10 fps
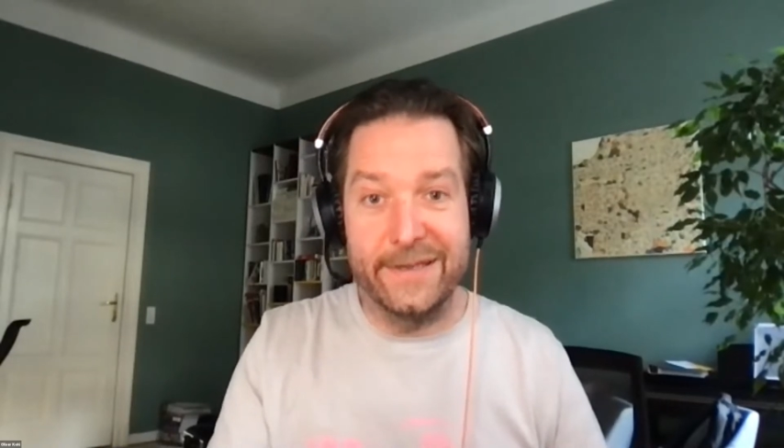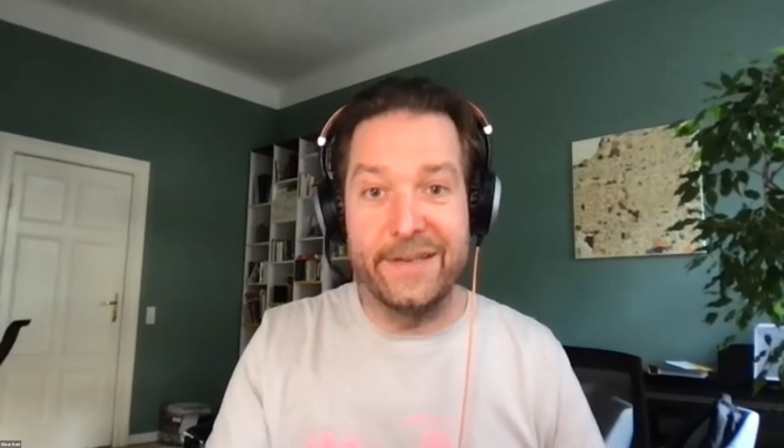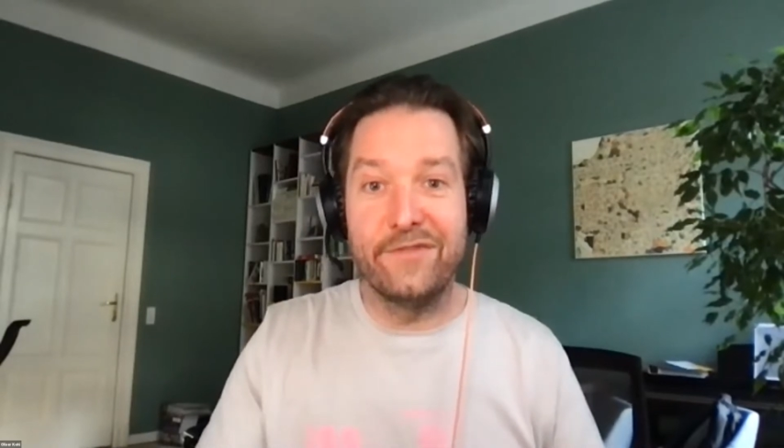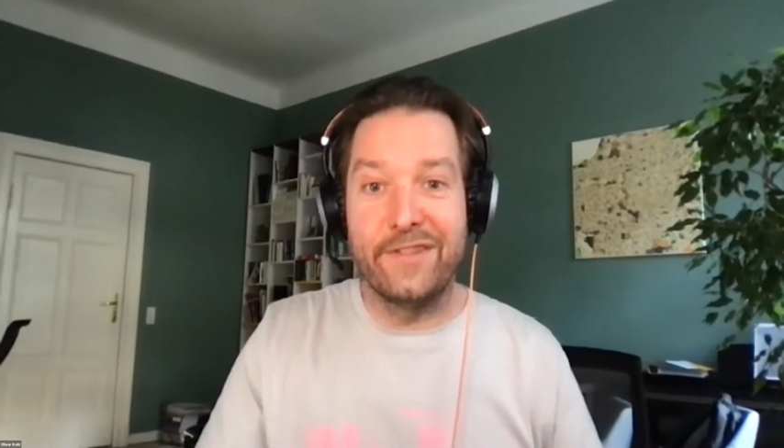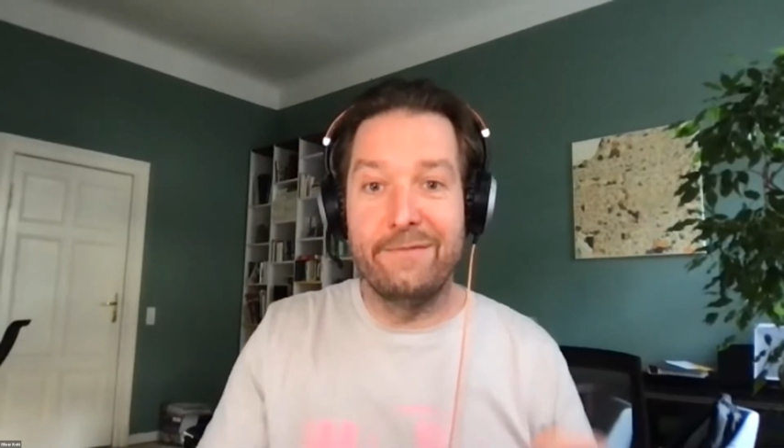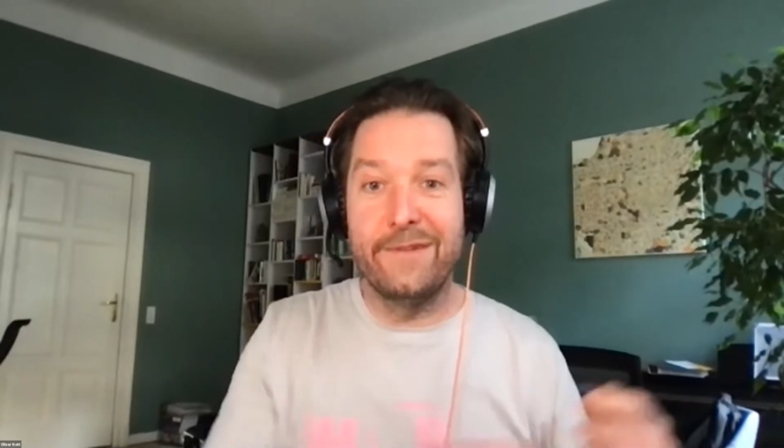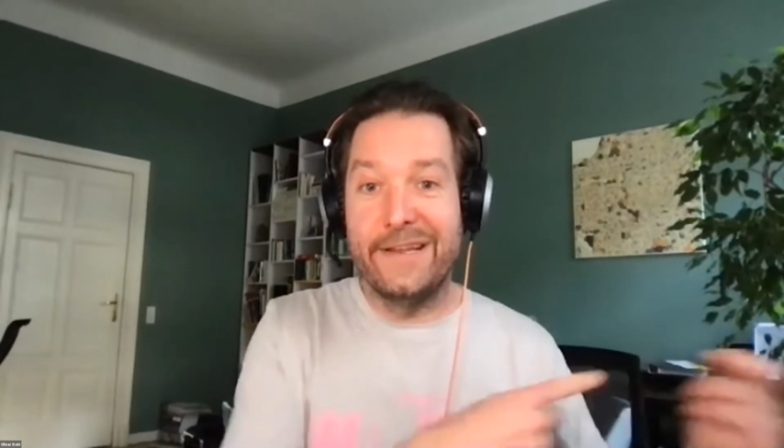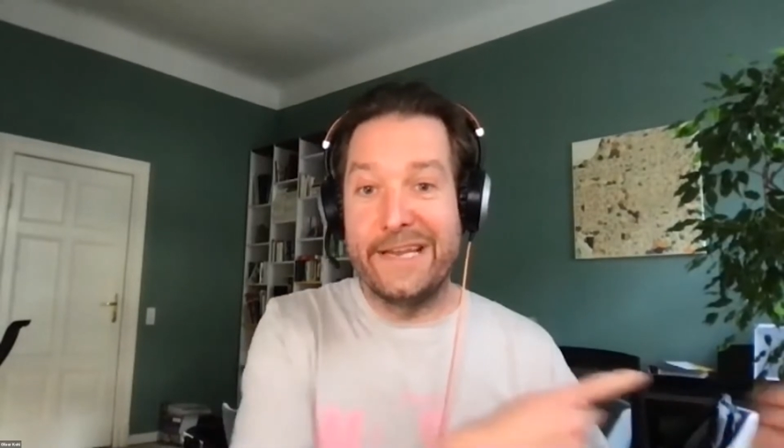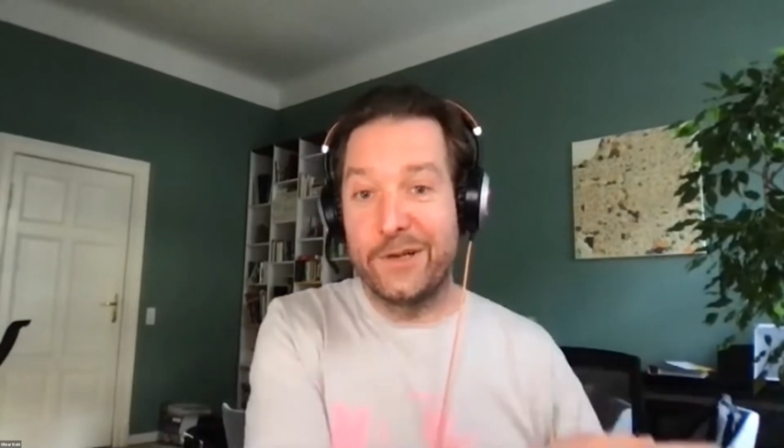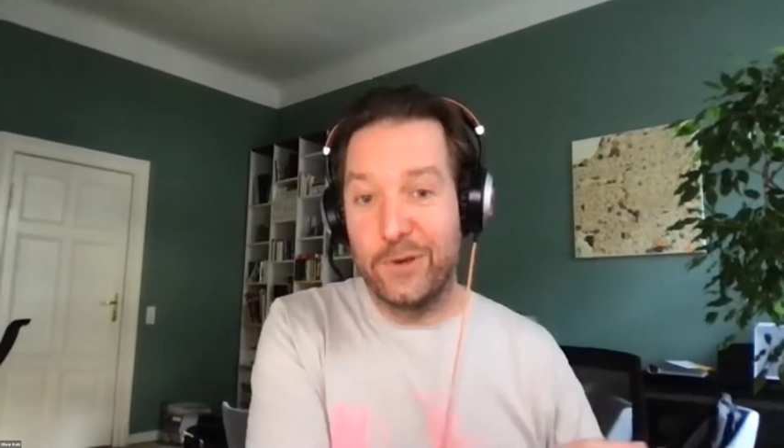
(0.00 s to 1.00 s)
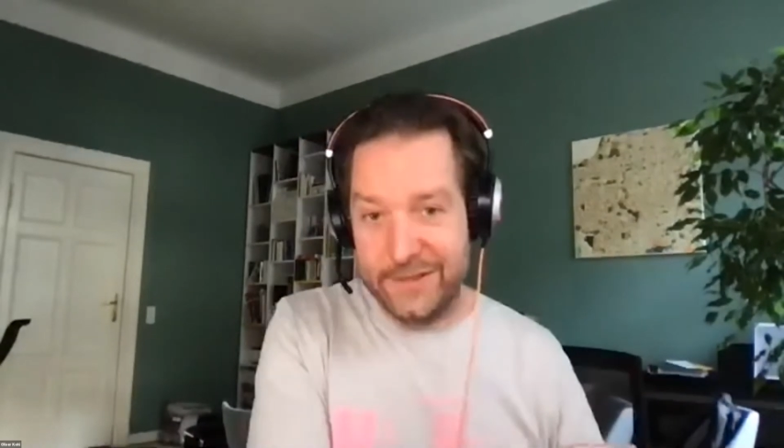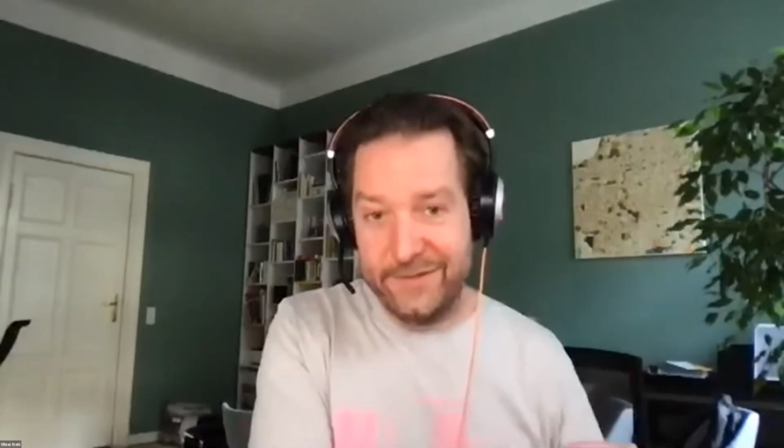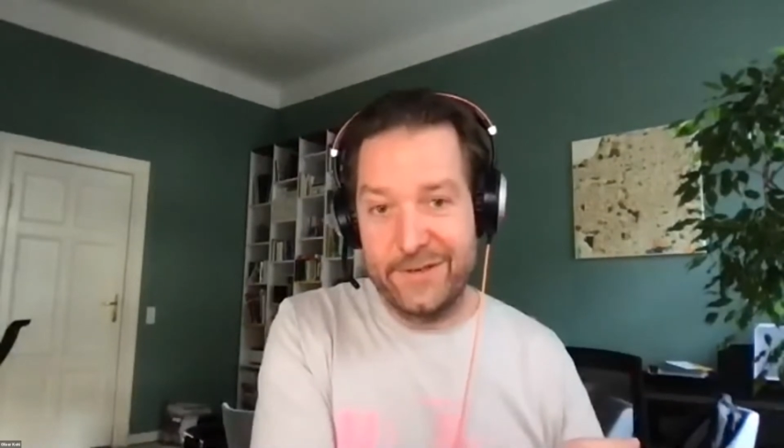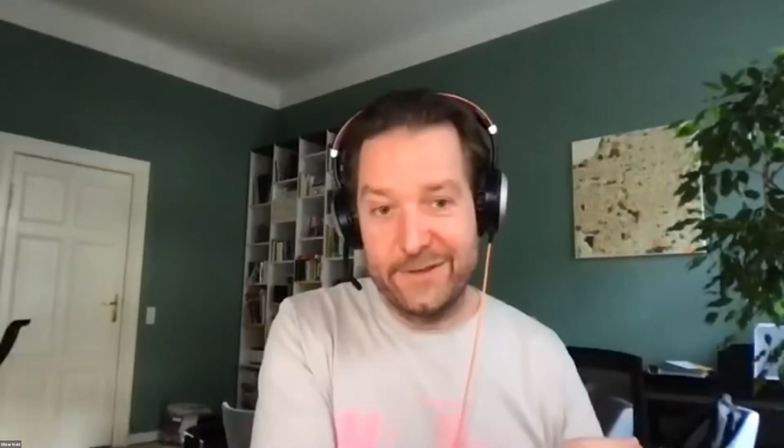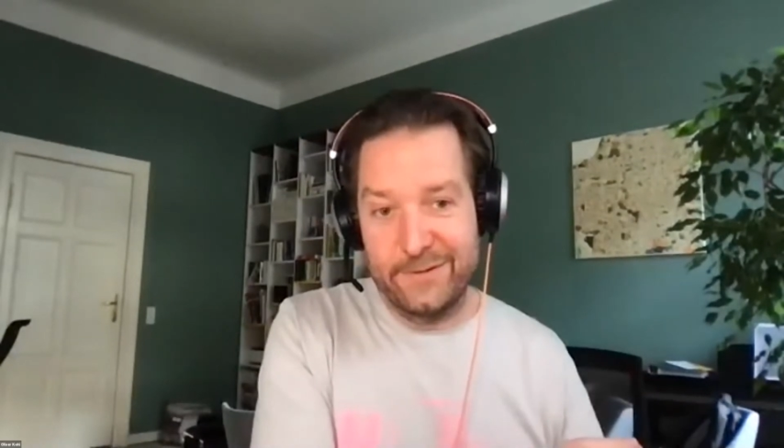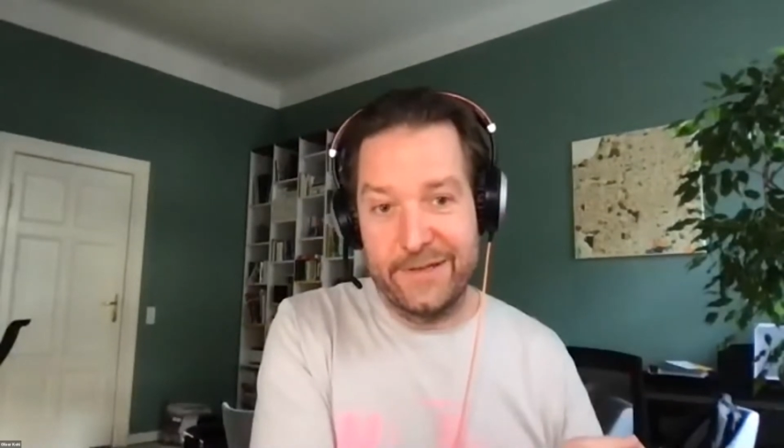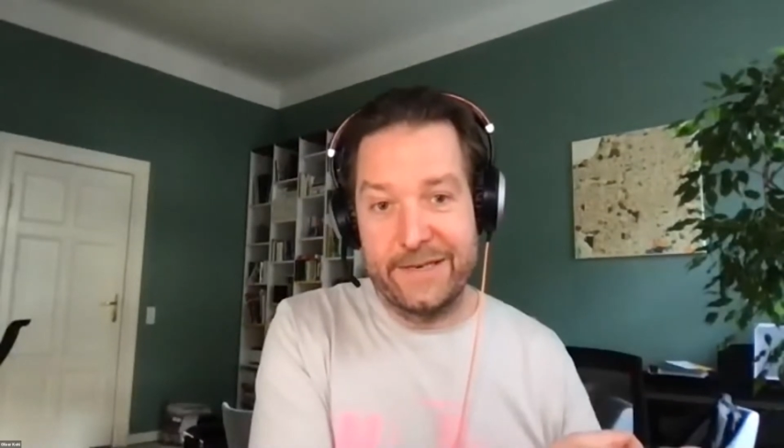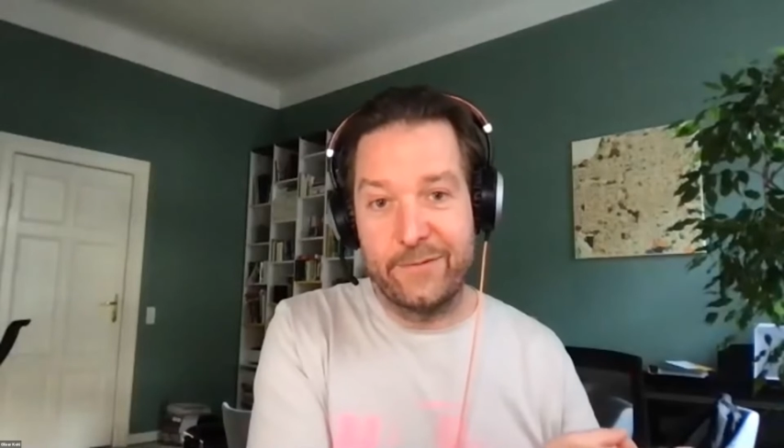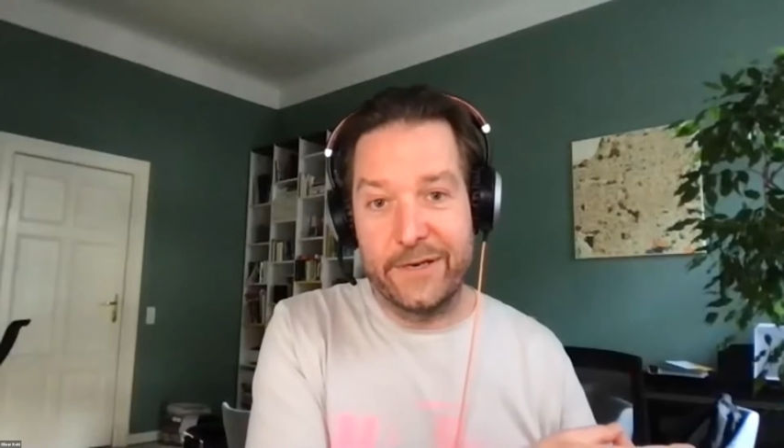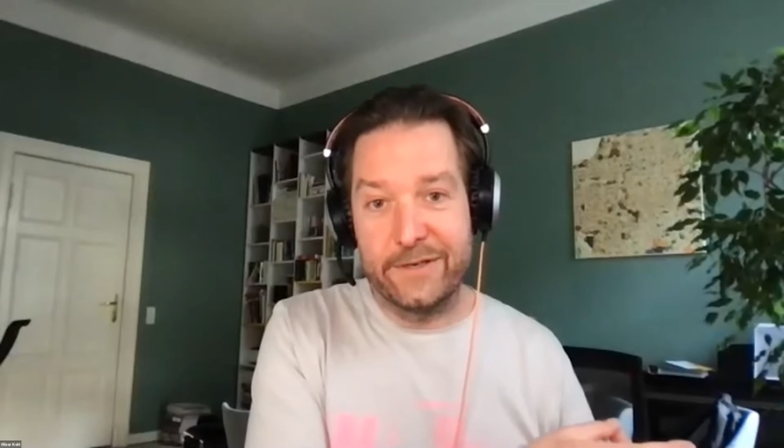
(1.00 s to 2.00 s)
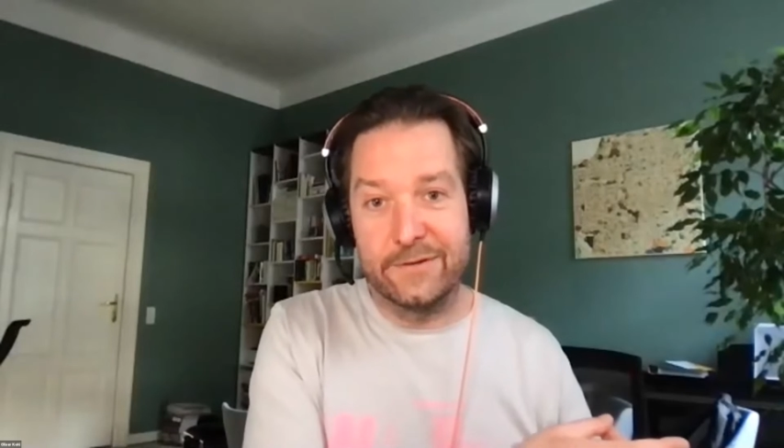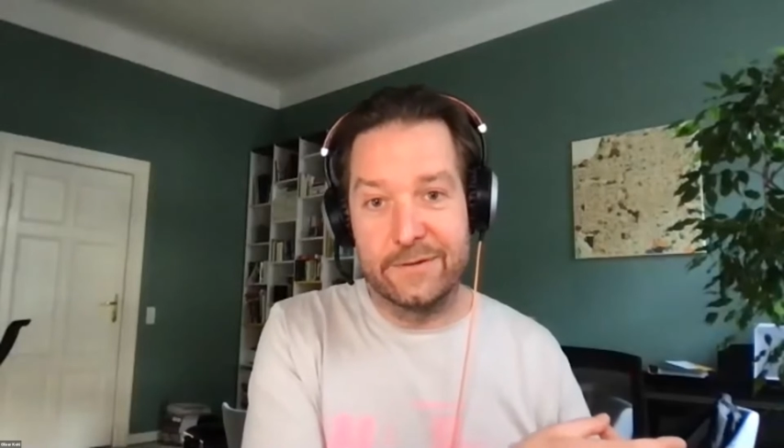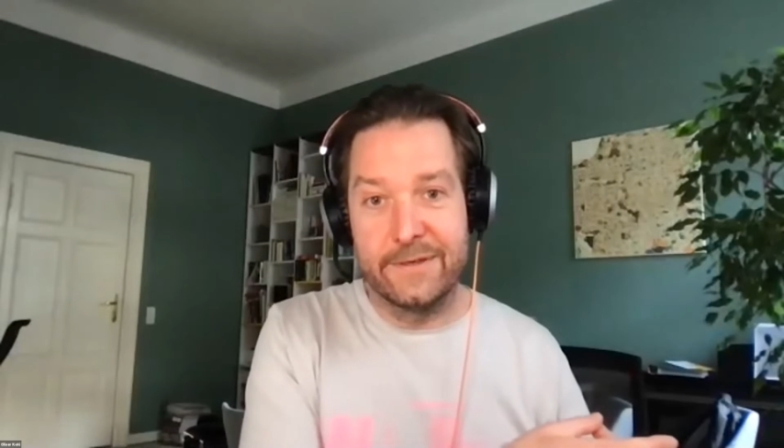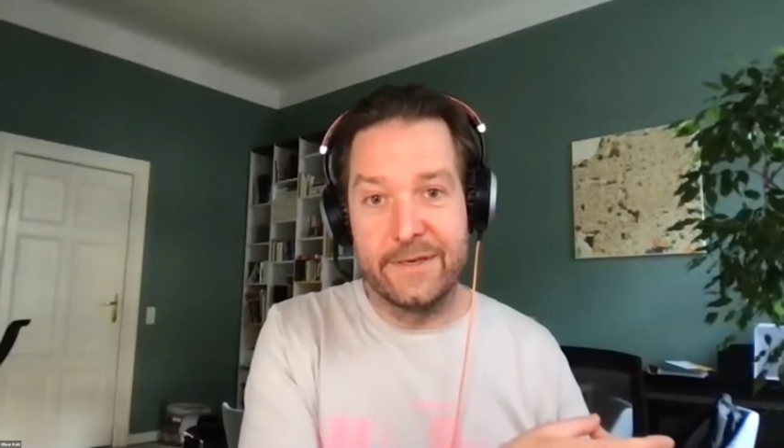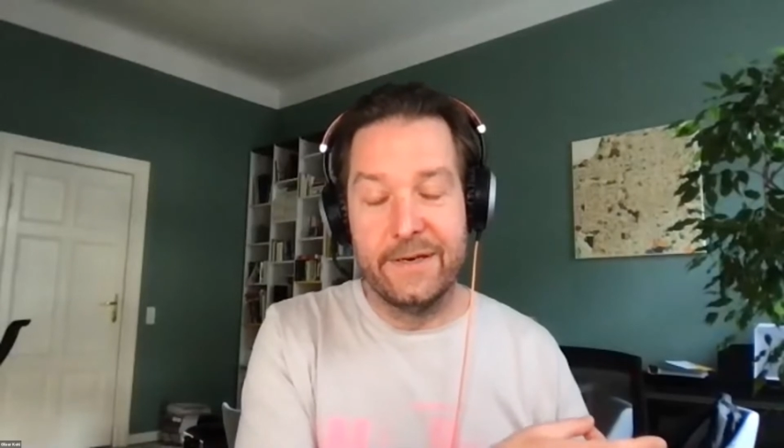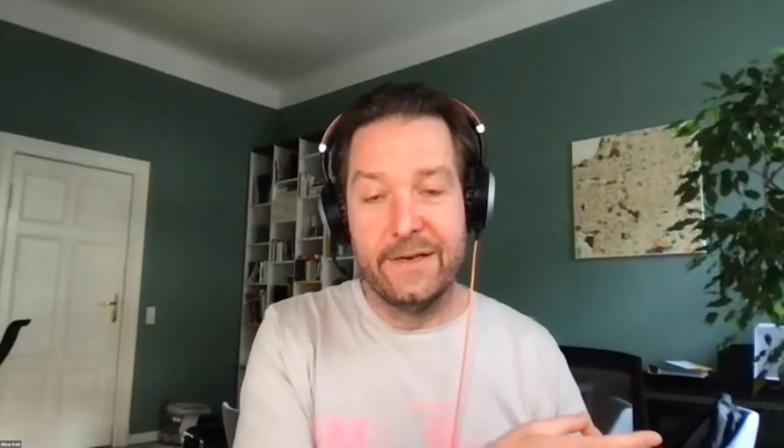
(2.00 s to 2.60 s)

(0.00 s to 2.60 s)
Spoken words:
Even it goes even into that direction, right?